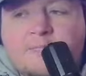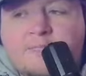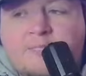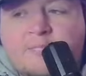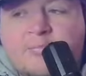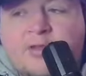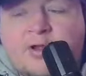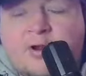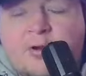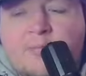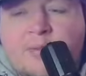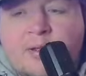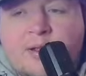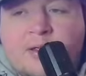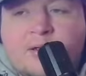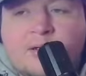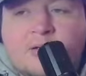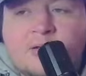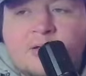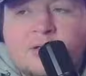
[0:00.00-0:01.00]
there
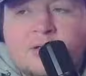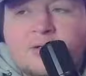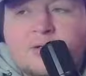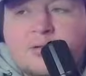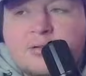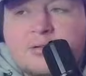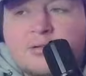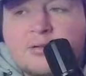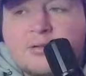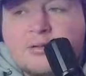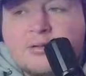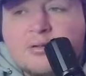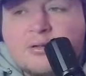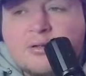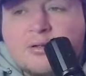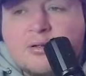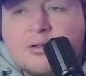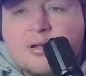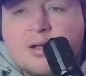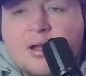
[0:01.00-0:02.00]
being,
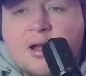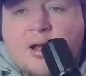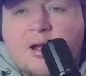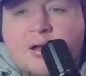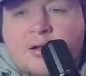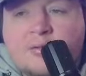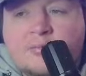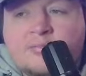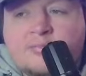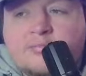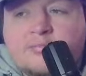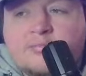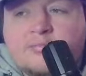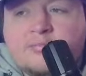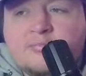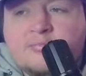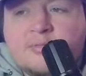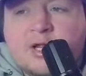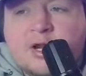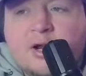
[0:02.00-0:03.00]
a
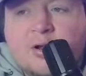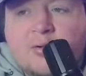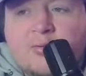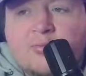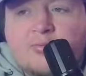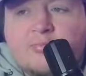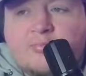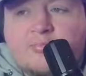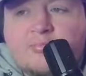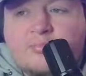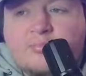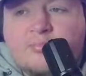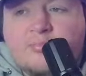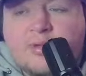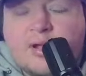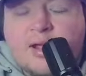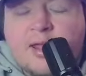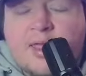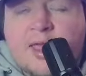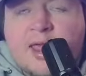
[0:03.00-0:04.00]

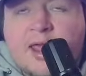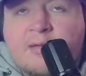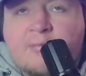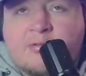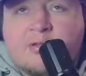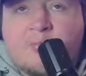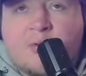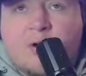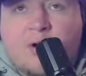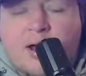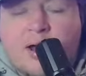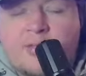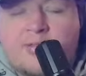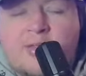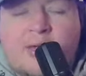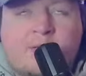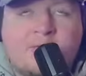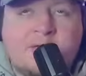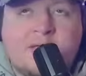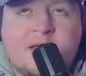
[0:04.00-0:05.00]
game tomorrow.
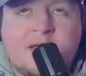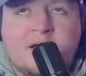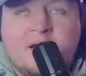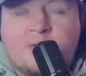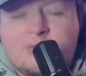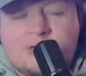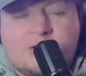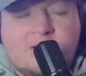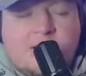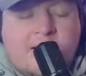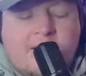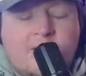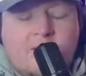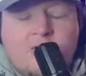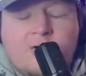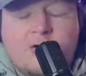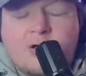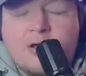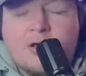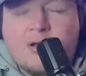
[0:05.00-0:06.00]
I was thinking it was
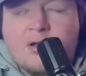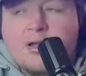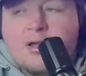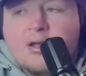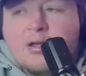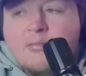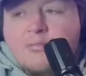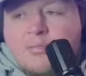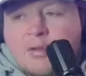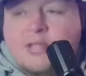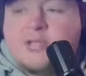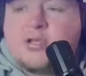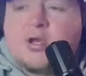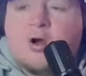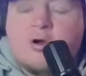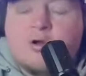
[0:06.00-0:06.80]
later, but it's all